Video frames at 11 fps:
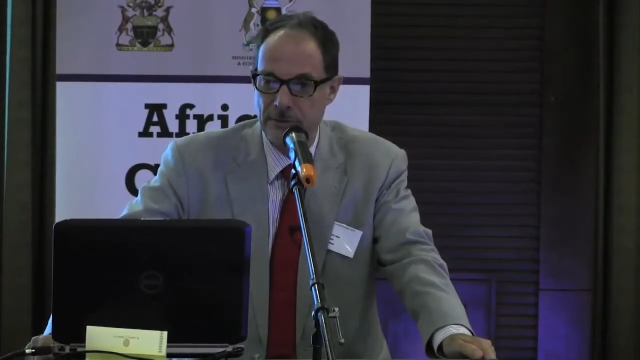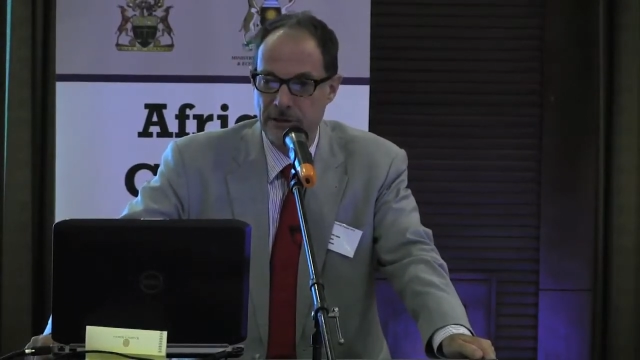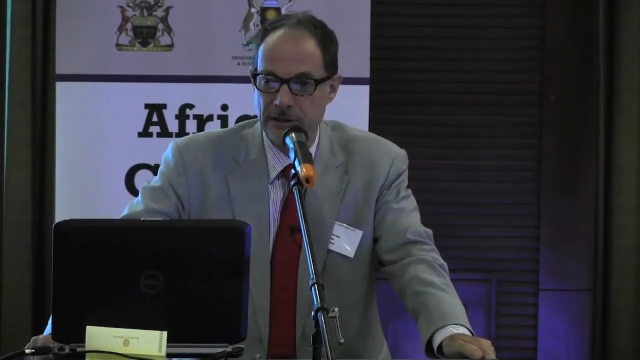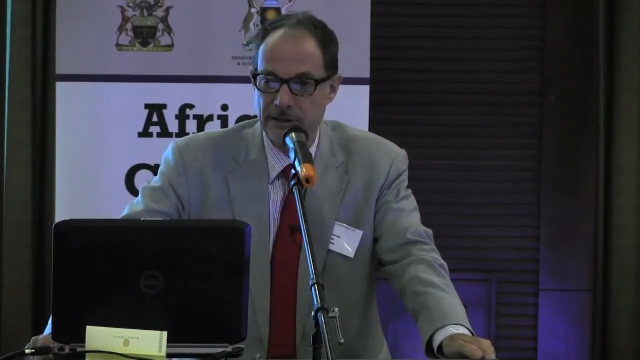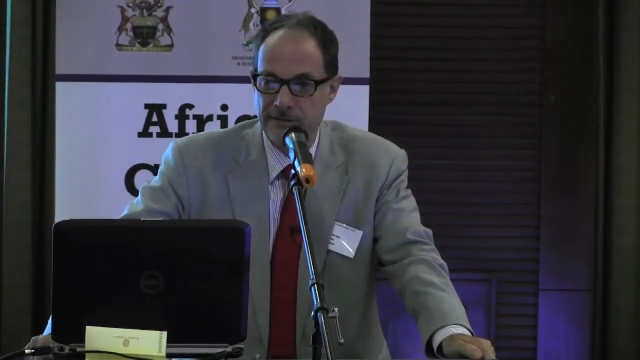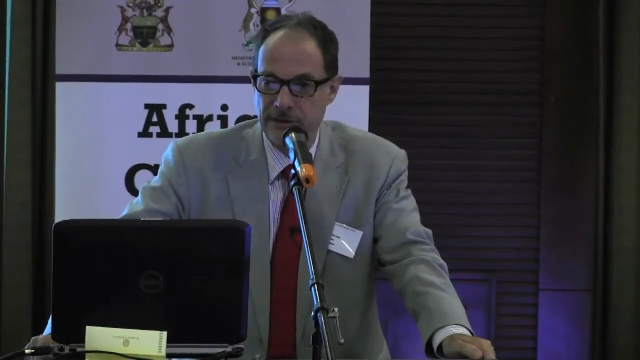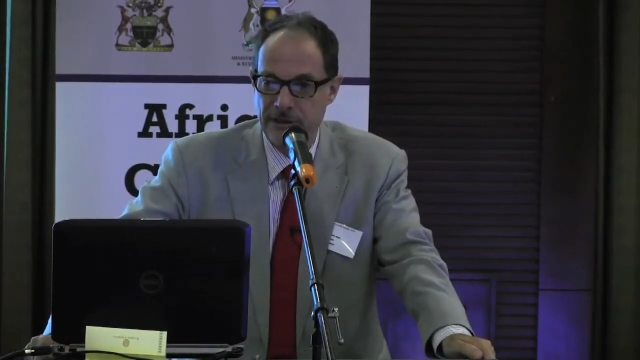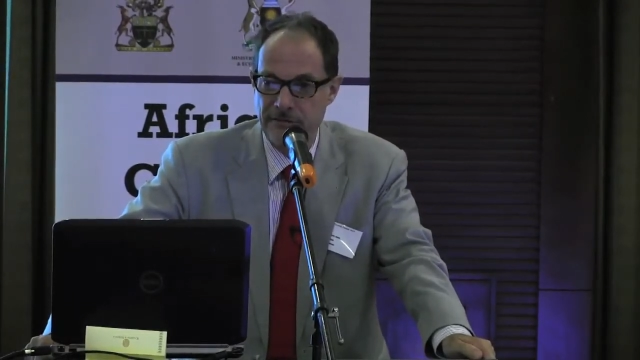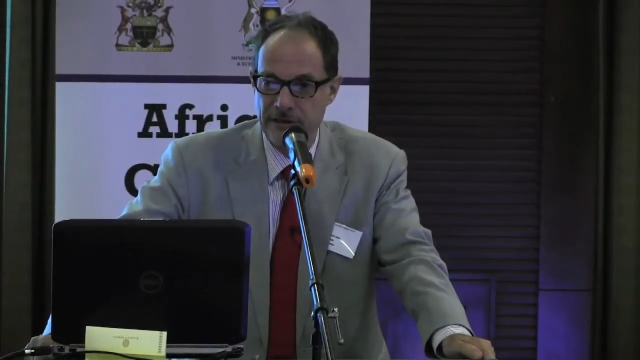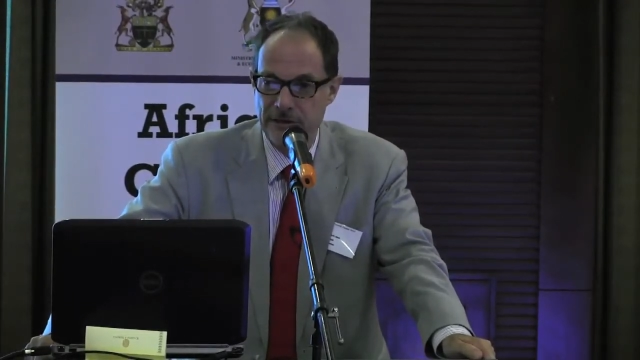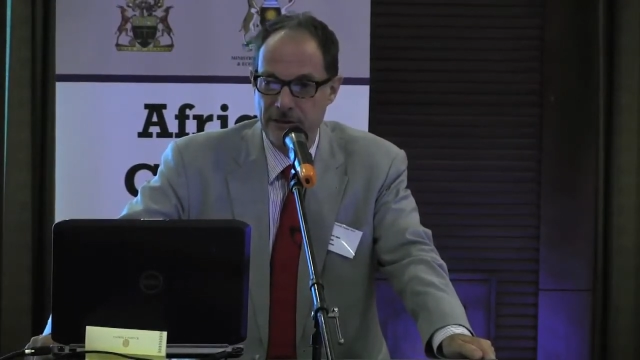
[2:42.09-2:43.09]
but leave the
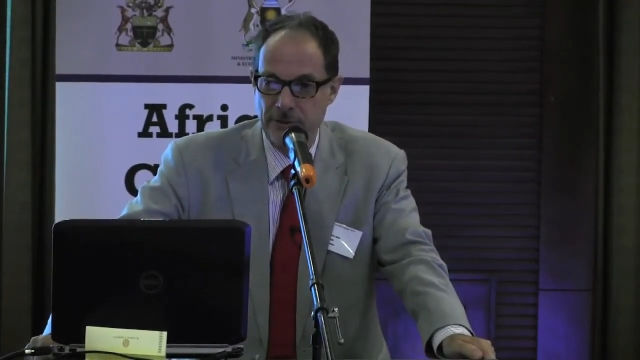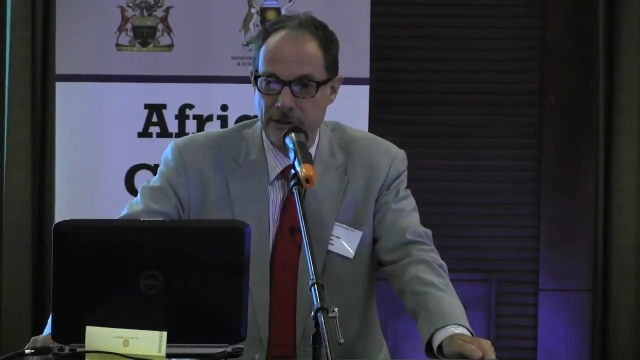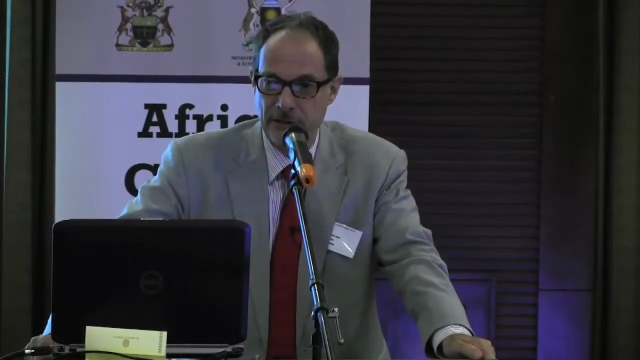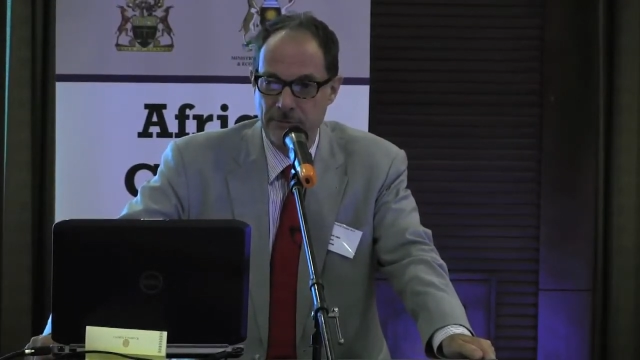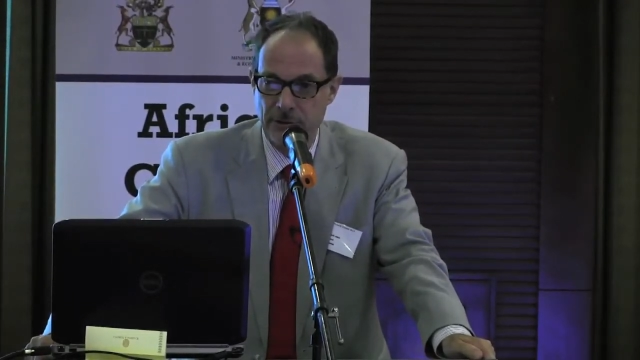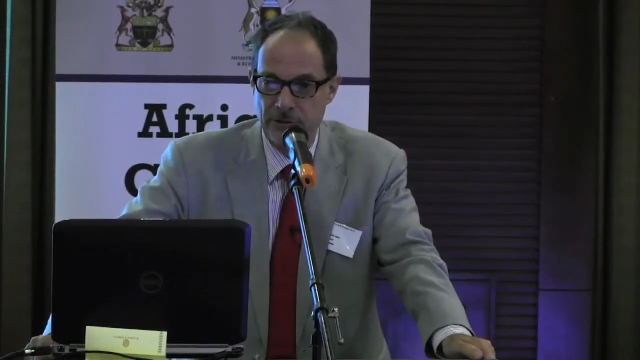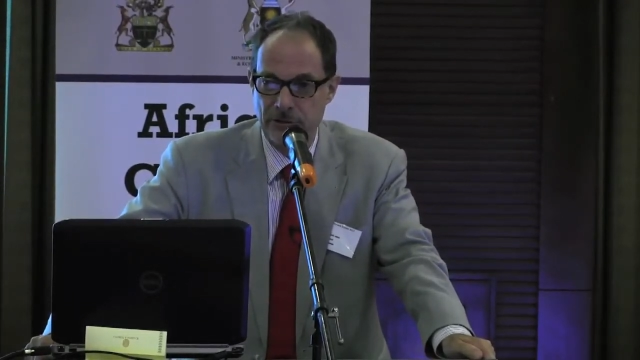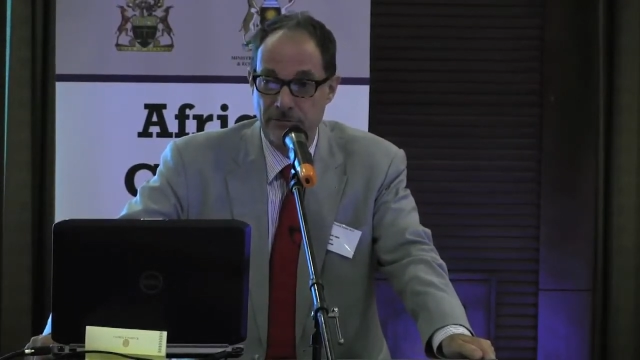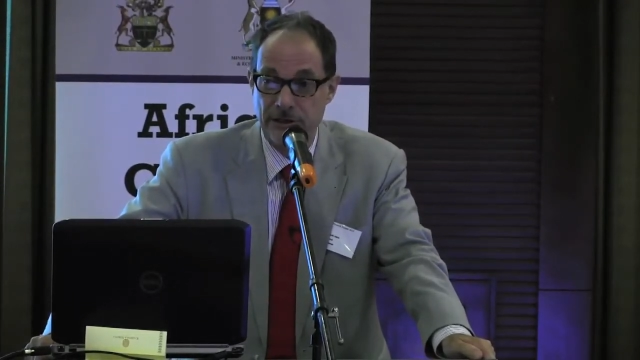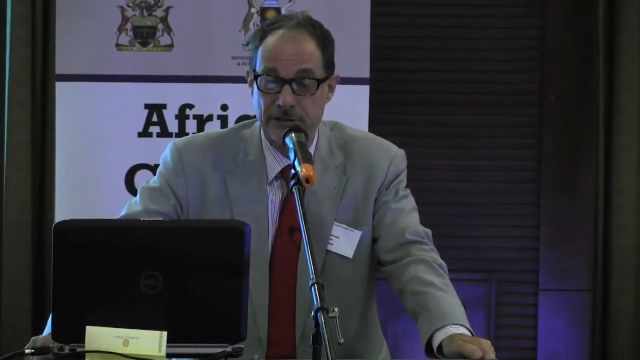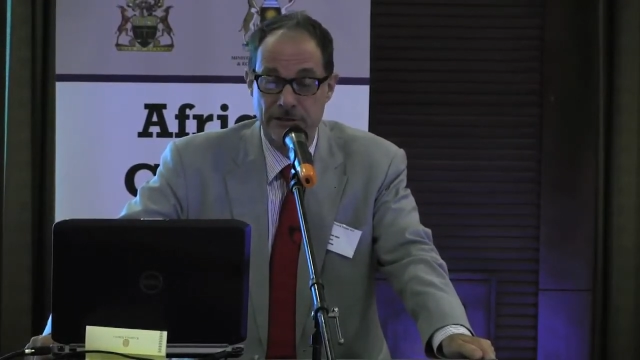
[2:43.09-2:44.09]
investor with a commercial
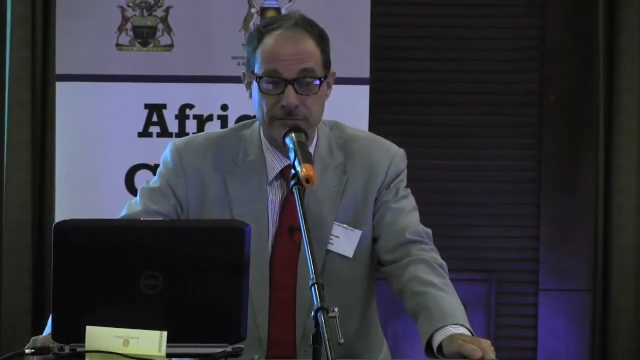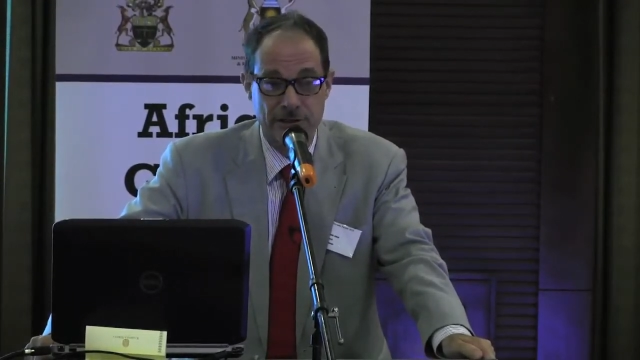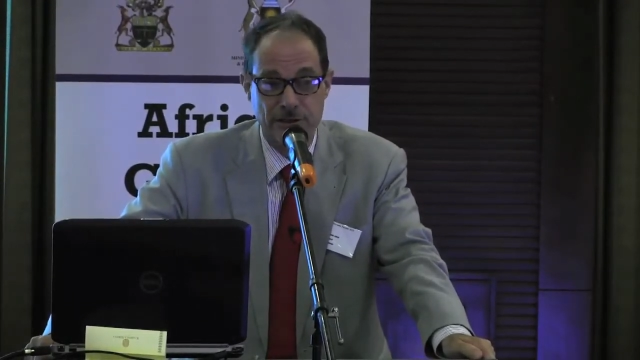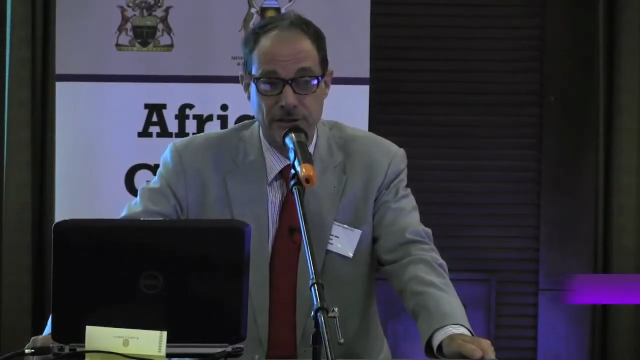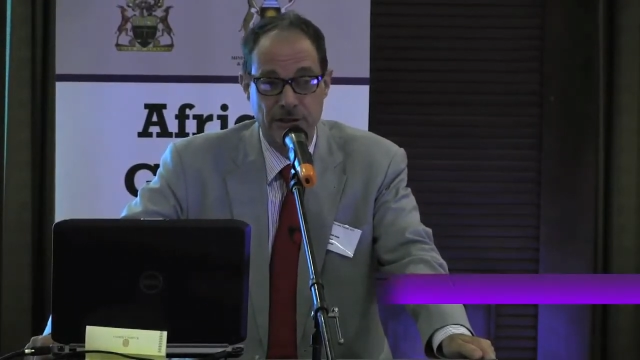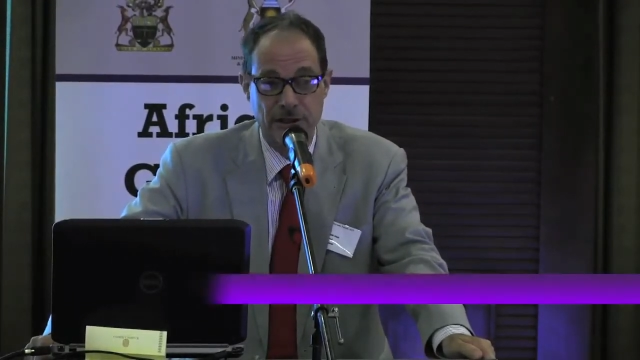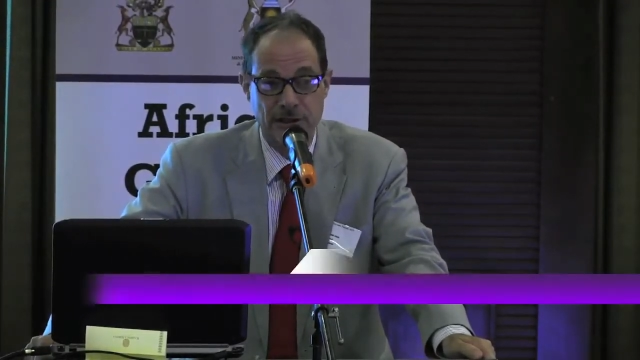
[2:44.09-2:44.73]
rate of return,